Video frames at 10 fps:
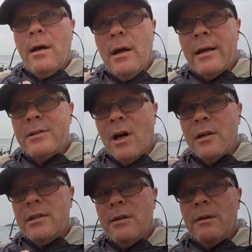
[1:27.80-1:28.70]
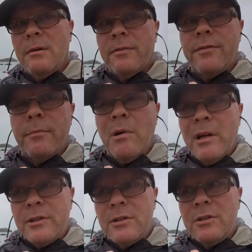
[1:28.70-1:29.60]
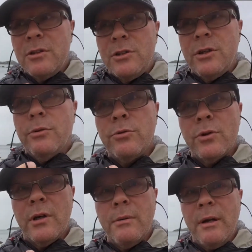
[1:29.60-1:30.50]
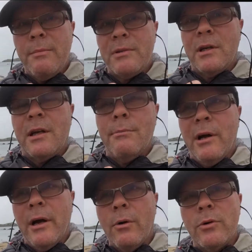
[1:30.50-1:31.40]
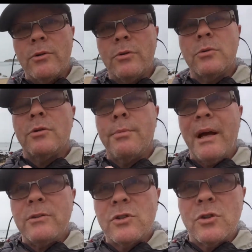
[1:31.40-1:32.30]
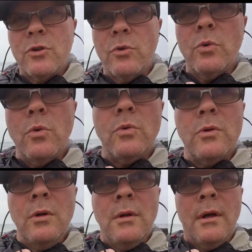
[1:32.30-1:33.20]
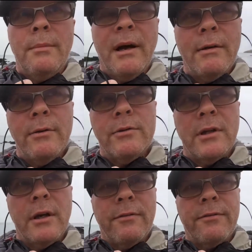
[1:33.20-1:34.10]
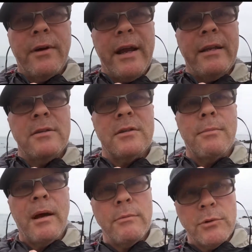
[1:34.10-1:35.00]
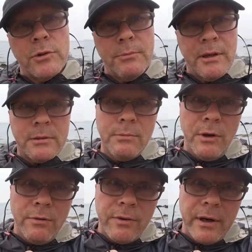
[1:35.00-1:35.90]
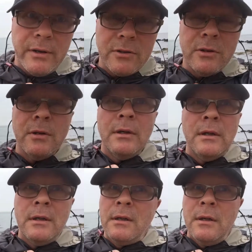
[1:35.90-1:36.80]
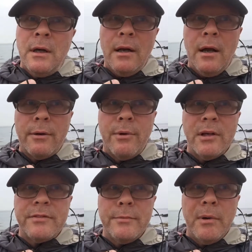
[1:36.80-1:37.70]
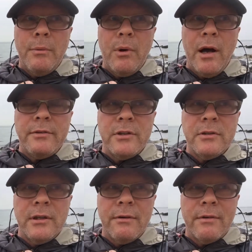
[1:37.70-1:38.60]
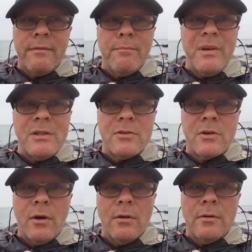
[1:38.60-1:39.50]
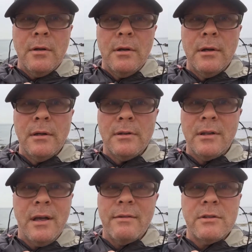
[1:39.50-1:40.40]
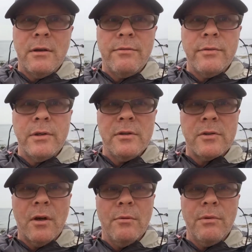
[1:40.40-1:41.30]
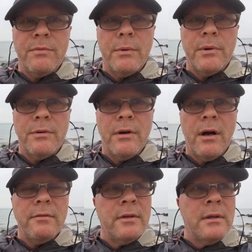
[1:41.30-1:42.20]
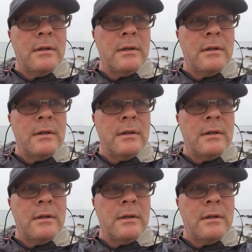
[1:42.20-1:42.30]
anxiety for my children, in particular my older daughter, about school, about losing her friends, about will she make some new friends, and likewise for my wife. She's never even been to Scotland. She'd never set foot in Scotland before we arrived.